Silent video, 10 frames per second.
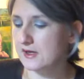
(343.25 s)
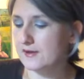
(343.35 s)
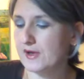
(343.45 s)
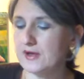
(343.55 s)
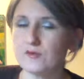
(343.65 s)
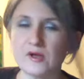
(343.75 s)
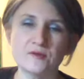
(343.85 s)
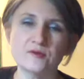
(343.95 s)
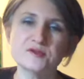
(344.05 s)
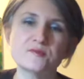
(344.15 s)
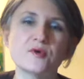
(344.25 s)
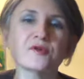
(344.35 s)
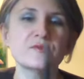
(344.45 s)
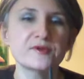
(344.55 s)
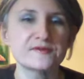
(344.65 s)
I use
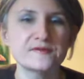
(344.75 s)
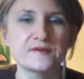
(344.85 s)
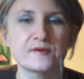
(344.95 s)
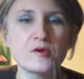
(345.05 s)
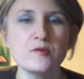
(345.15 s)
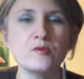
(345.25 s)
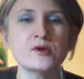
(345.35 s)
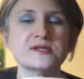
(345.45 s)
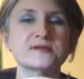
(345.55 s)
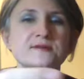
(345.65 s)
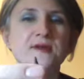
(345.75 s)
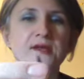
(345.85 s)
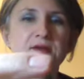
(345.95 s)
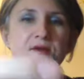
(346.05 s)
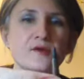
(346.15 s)
both, but the rubber ones
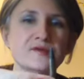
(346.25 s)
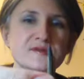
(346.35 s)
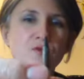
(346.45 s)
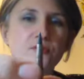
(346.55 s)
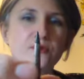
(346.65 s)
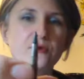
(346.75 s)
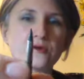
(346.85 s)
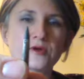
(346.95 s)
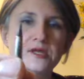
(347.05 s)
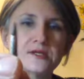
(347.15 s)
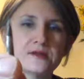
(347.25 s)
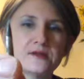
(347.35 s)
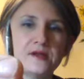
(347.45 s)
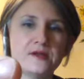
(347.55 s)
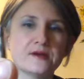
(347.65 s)
kind of go smoother in
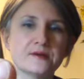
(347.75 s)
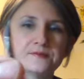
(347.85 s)
the